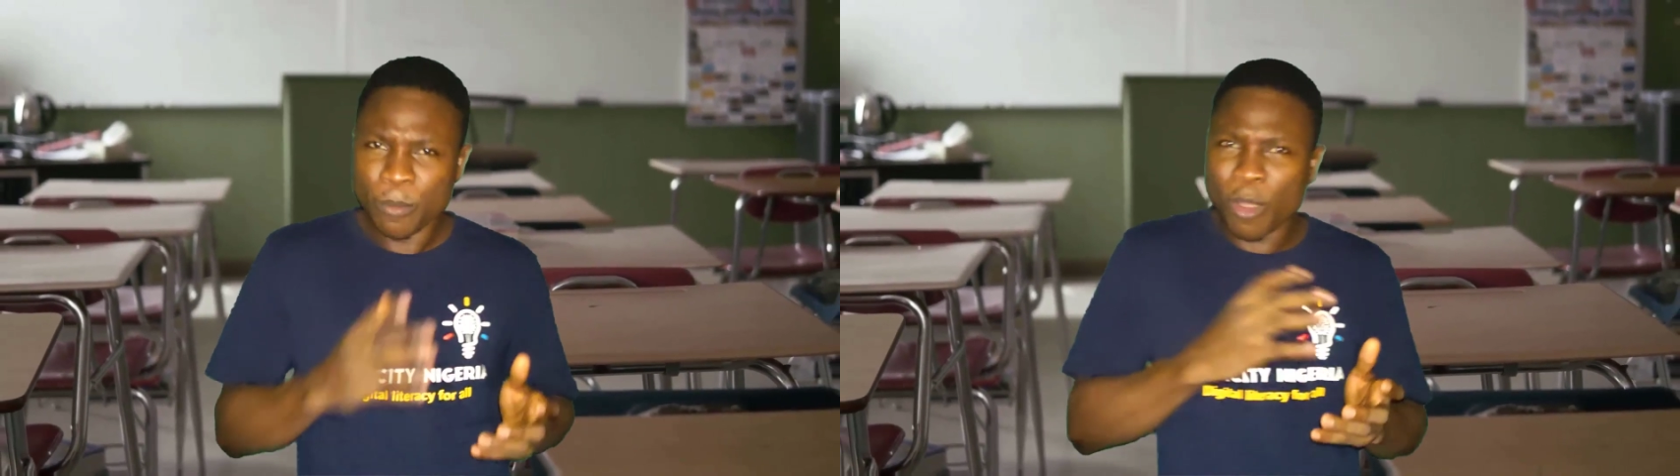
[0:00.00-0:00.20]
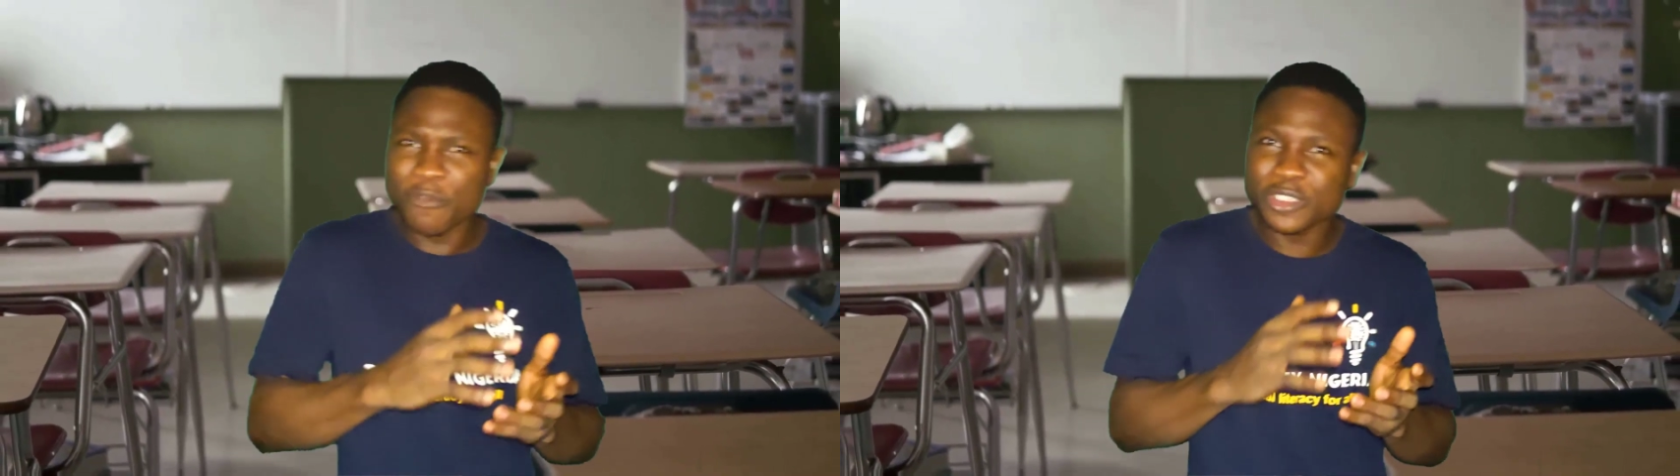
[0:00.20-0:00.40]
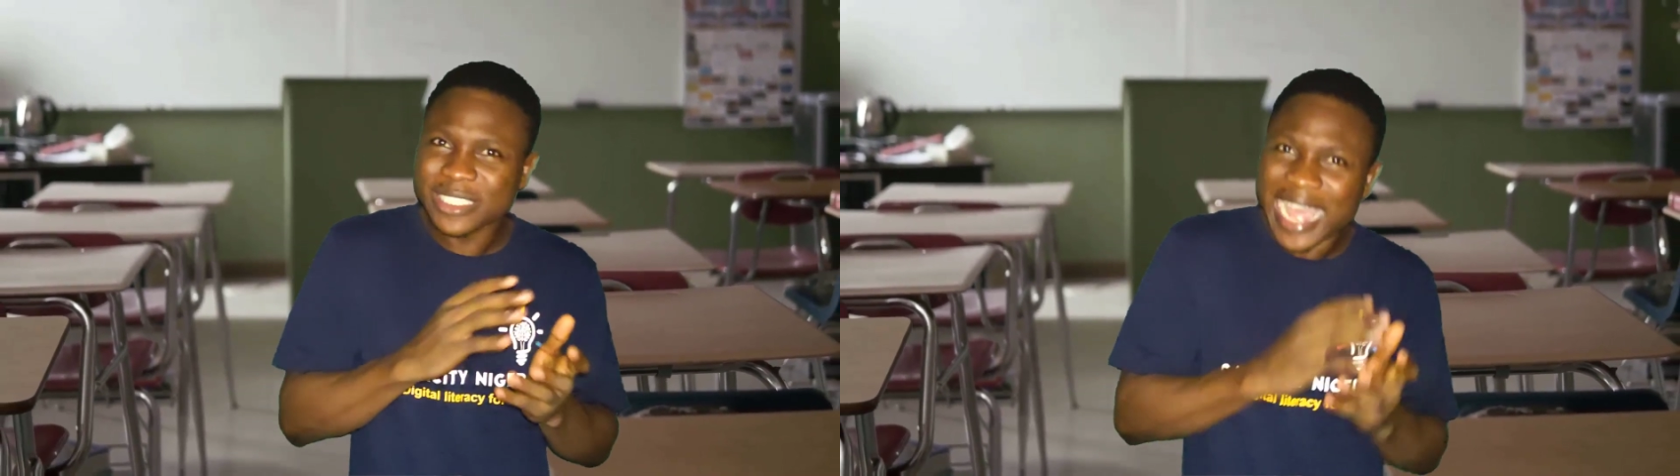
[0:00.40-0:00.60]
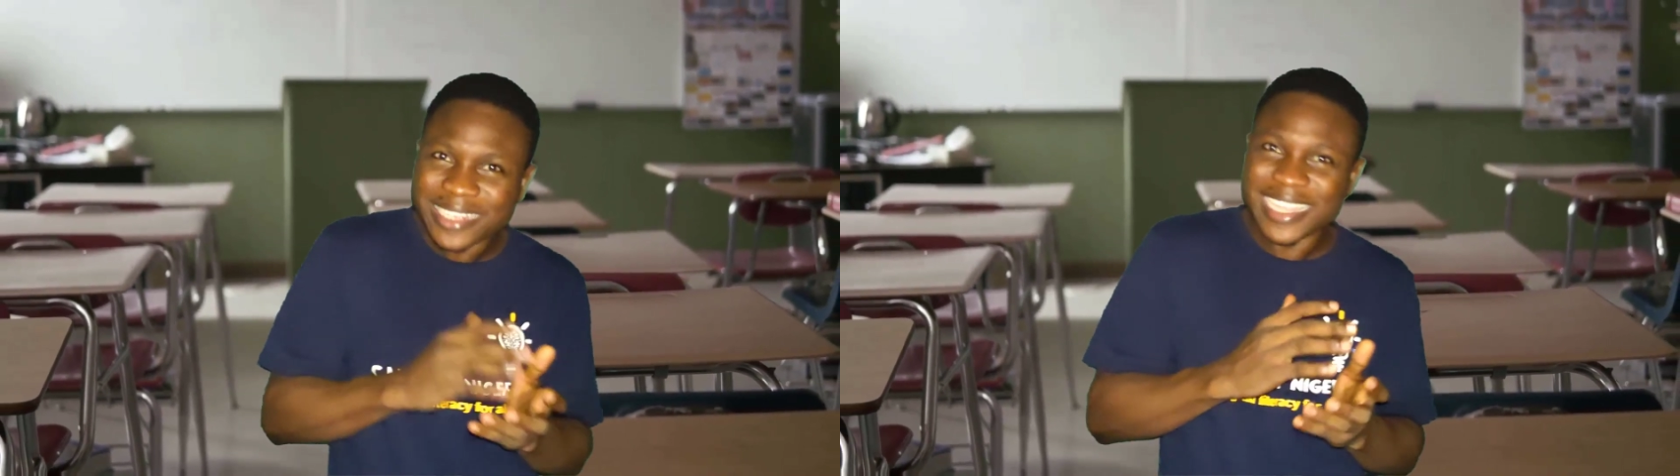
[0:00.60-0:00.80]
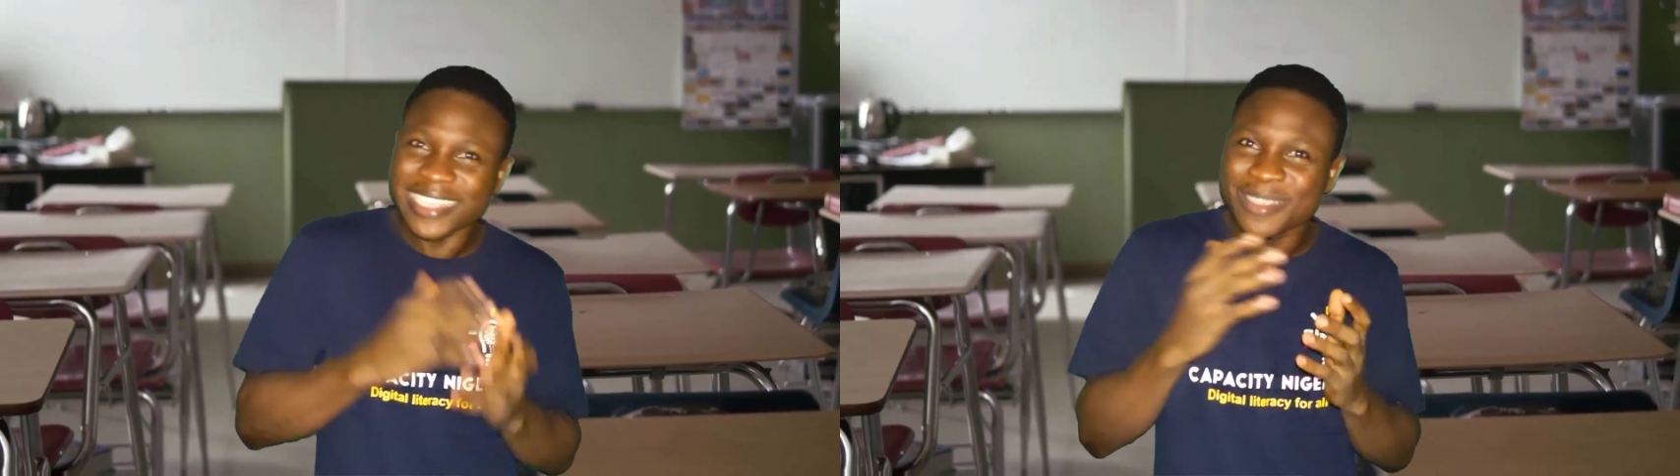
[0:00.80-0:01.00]
But if you
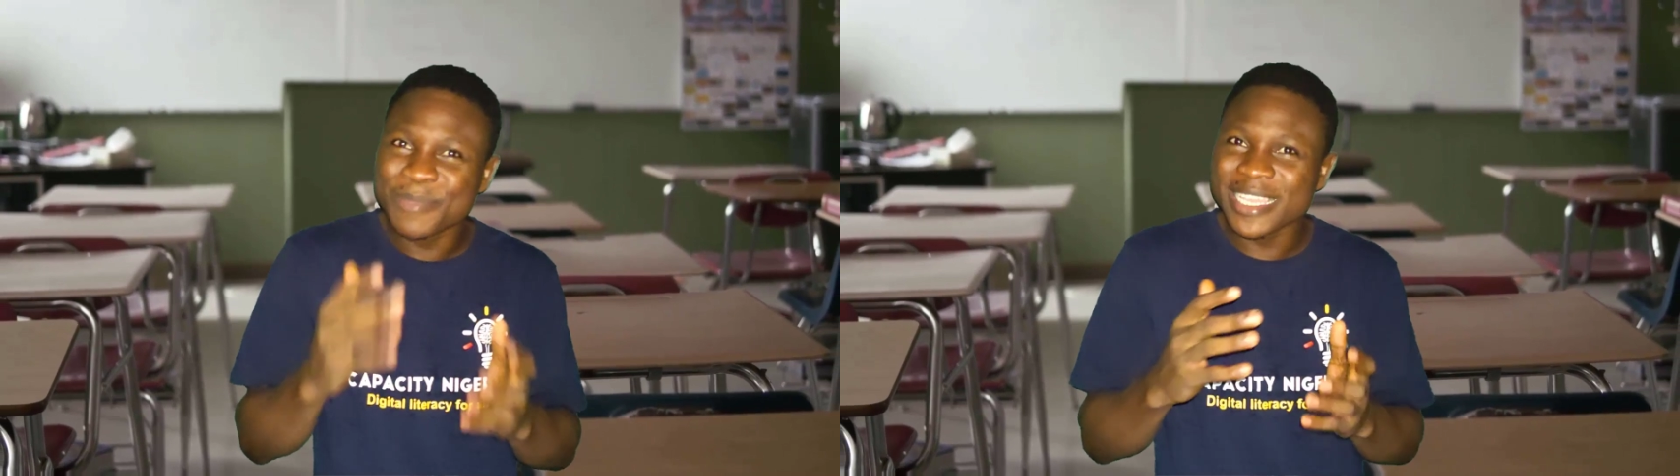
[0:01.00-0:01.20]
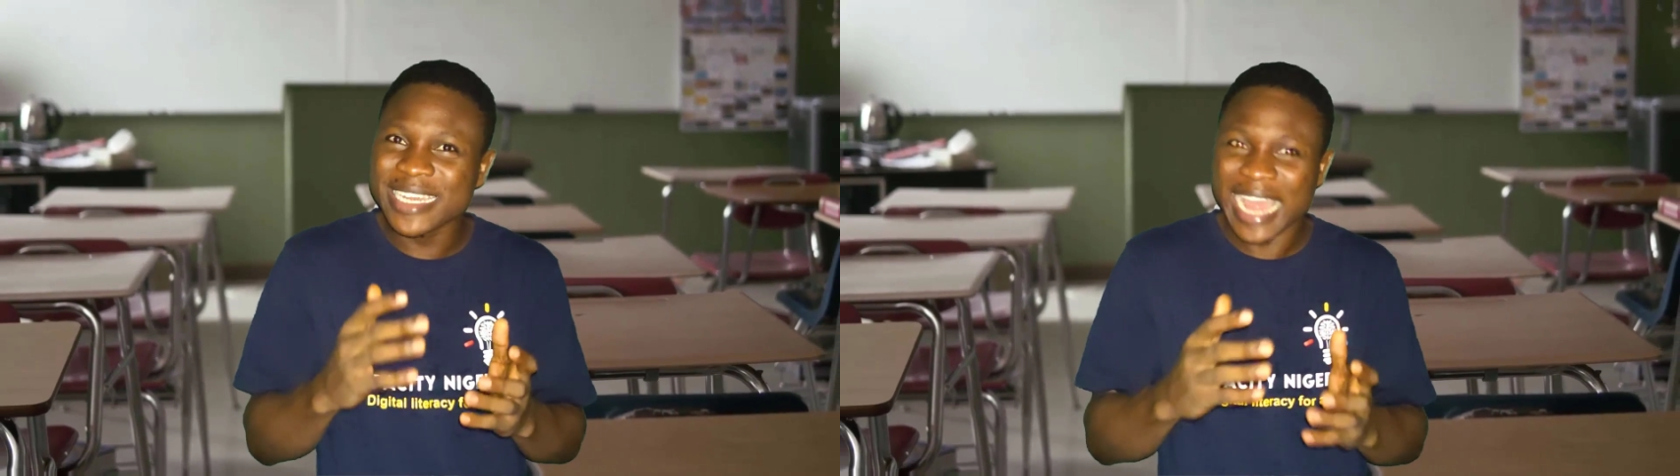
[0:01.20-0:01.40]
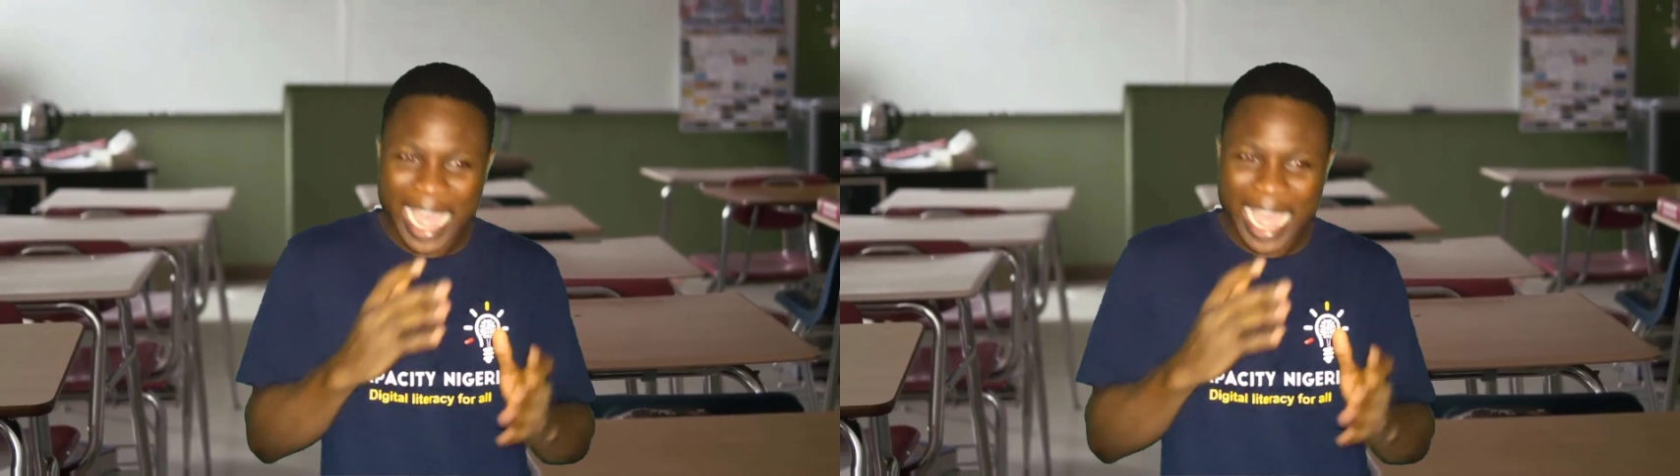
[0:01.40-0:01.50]
start as a beginner